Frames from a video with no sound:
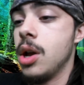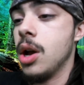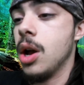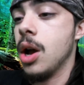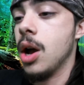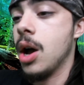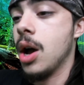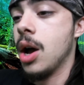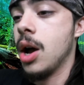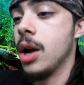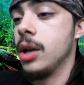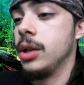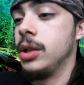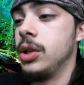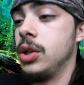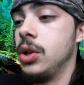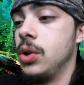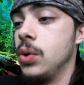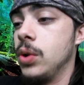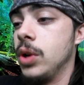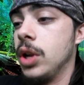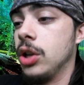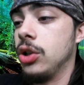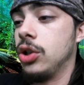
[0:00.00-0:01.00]

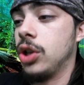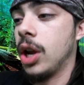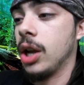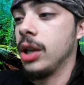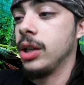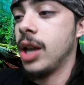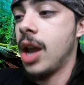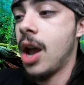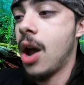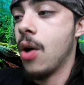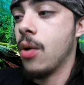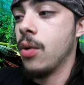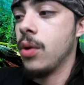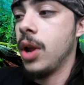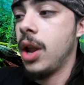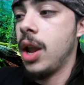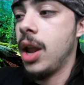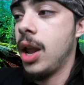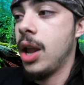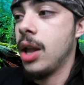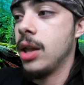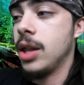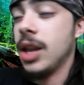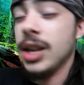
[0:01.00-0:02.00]
to get checked out,
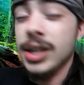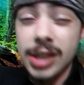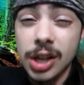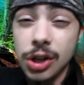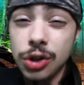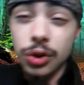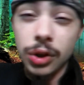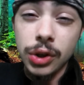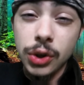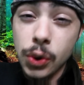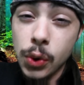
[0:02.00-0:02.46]
and they essentially